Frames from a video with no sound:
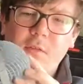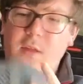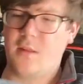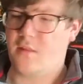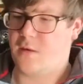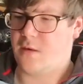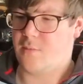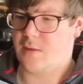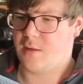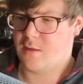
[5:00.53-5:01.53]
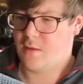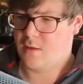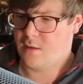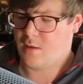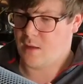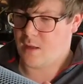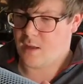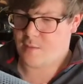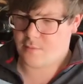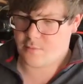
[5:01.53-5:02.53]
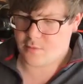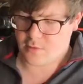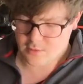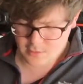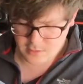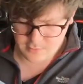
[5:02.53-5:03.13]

the ends a little bit. So it certainly